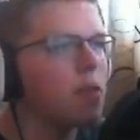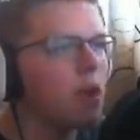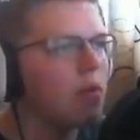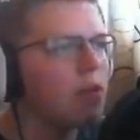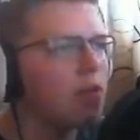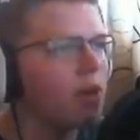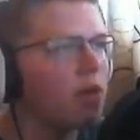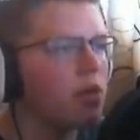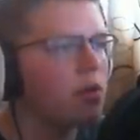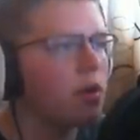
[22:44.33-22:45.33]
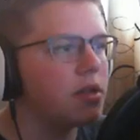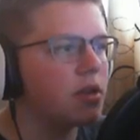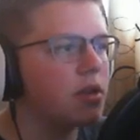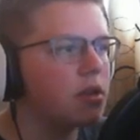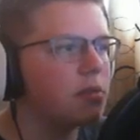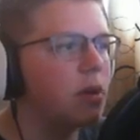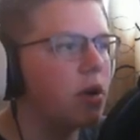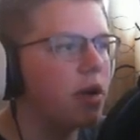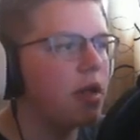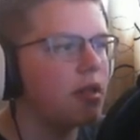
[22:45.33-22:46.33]
So now what they're gonna do is they're gonna
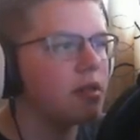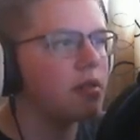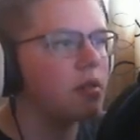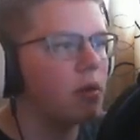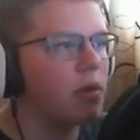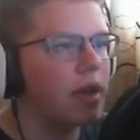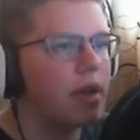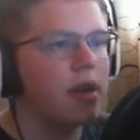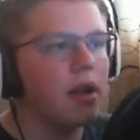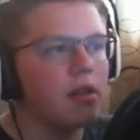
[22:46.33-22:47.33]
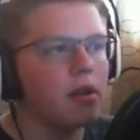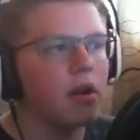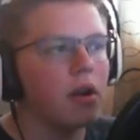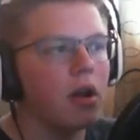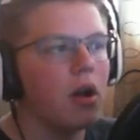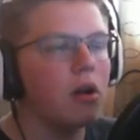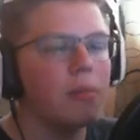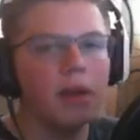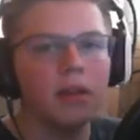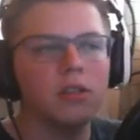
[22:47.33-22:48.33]
spawn in this row right here, and they're
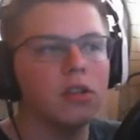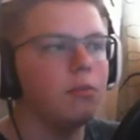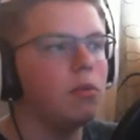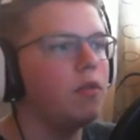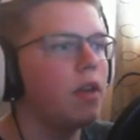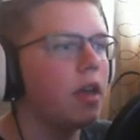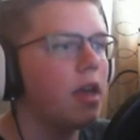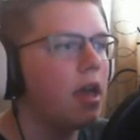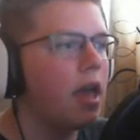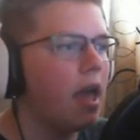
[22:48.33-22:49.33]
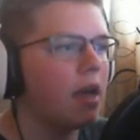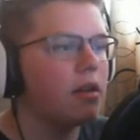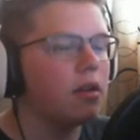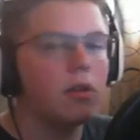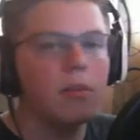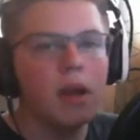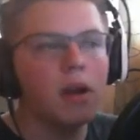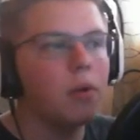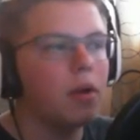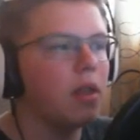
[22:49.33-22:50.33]
gonna automatically start moving, and
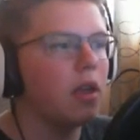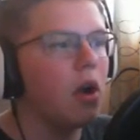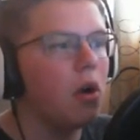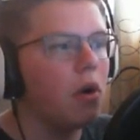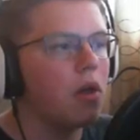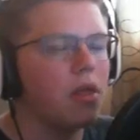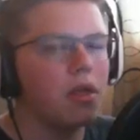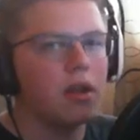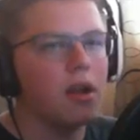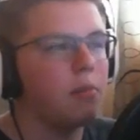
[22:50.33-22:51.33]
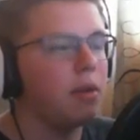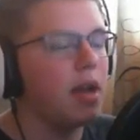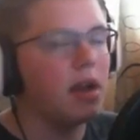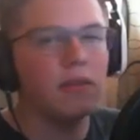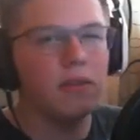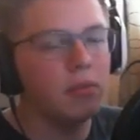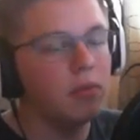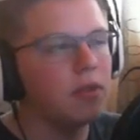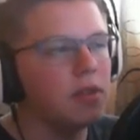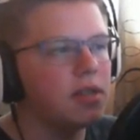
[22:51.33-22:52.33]
no matter where they go other than up and down,
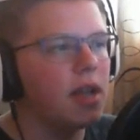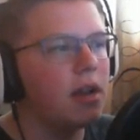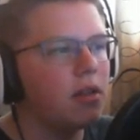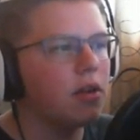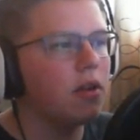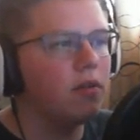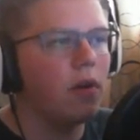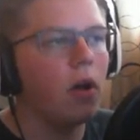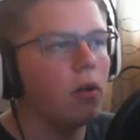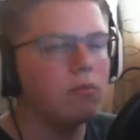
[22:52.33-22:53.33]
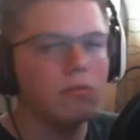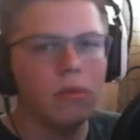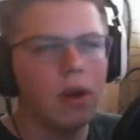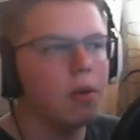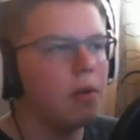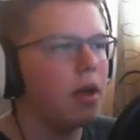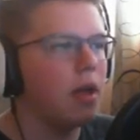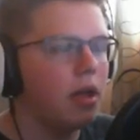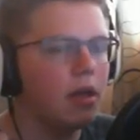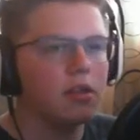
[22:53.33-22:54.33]
if they move to the side, they're gonna fall right
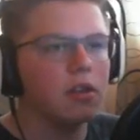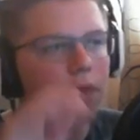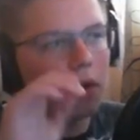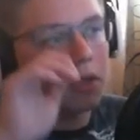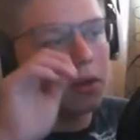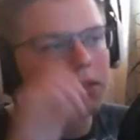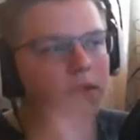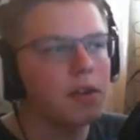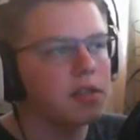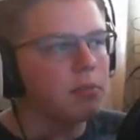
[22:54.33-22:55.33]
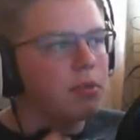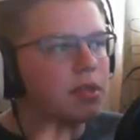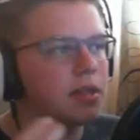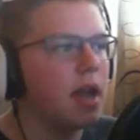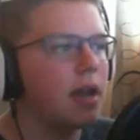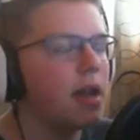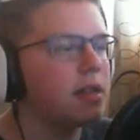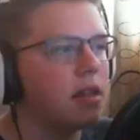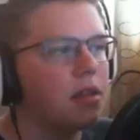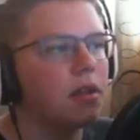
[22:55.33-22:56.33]
away. They're gonna fall down. It's a very simple
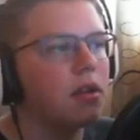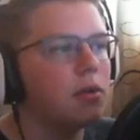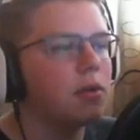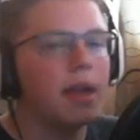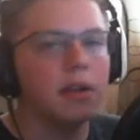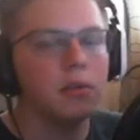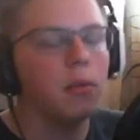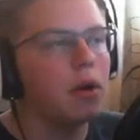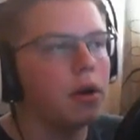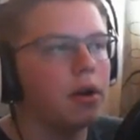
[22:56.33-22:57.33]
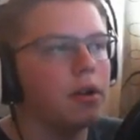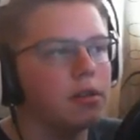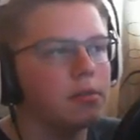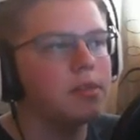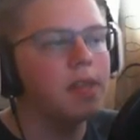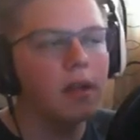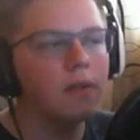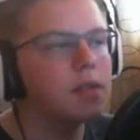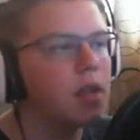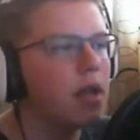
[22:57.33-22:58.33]
design. It has nothing to do with the actual water currents
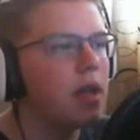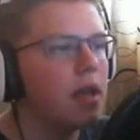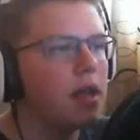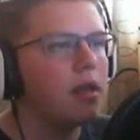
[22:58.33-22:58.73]
themselves.